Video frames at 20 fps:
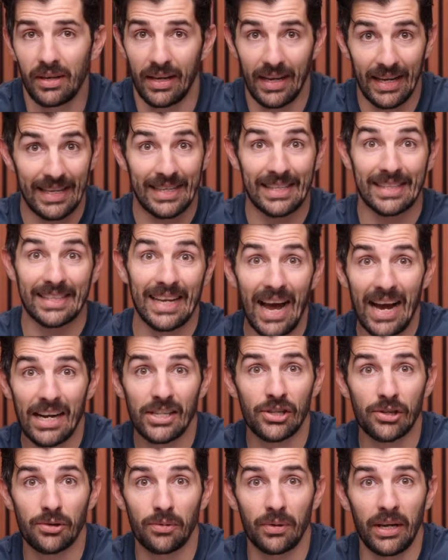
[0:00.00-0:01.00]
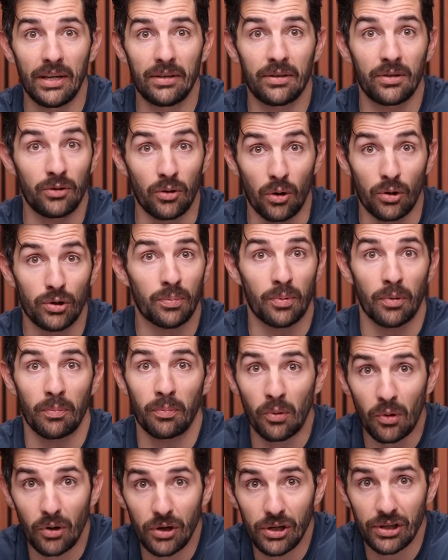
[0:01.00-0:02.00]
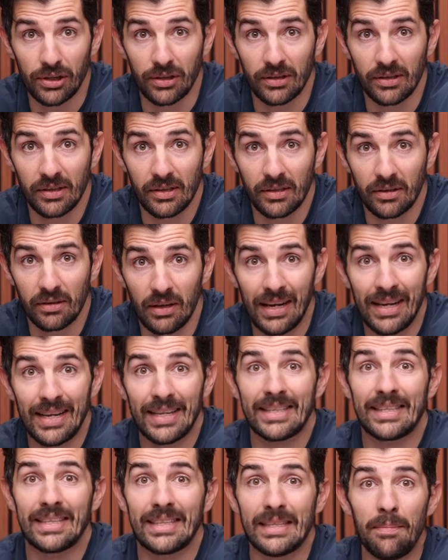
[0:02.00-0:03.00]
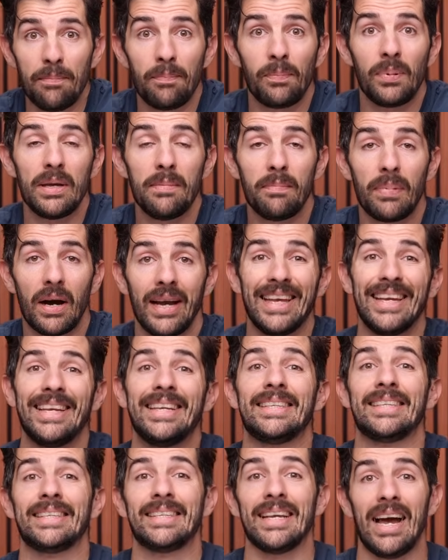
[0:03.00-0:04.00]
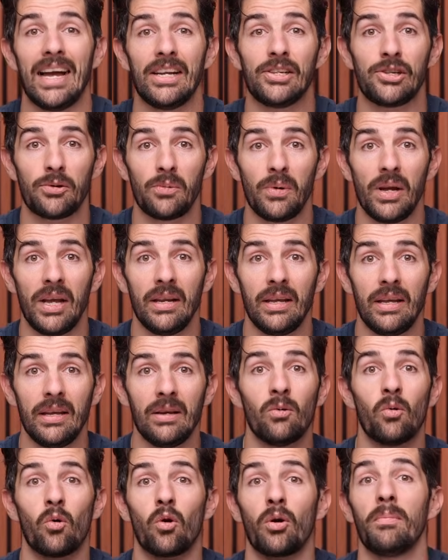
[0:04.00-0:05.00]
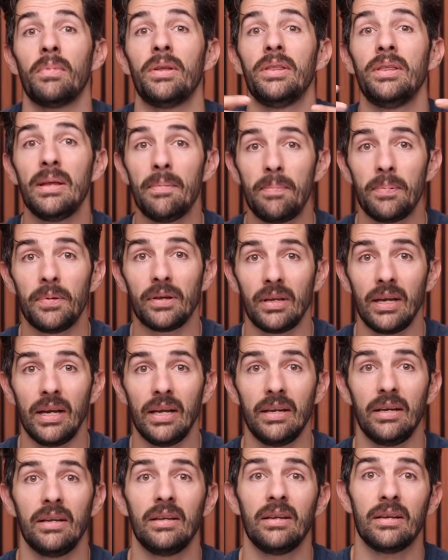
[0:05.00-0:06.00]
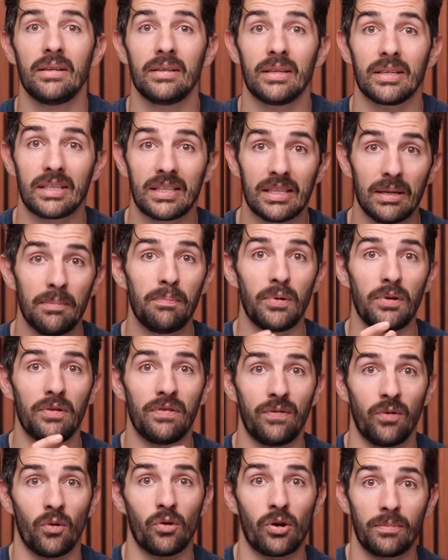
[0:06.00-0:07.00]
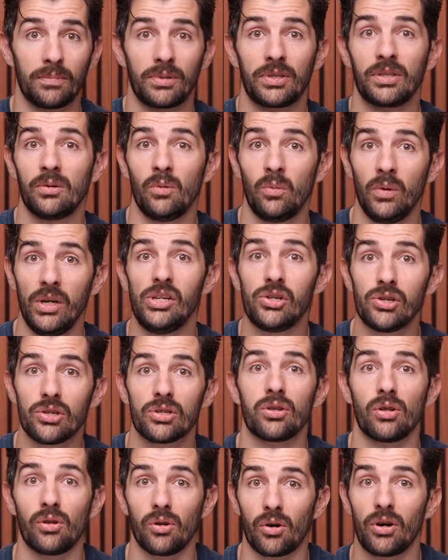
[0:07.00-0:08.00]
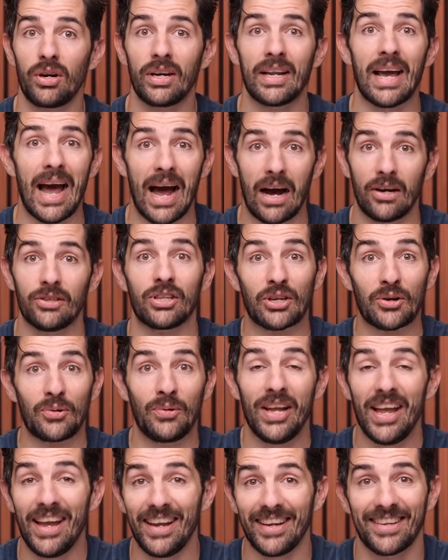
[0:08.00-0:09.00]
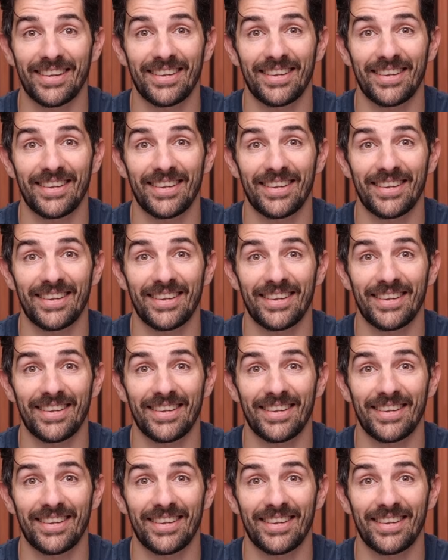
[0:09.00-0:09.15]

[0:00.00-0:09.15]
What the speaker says: exaggerate those proportions simply by exaggerating or manipulating the simple forms we just learned how to create.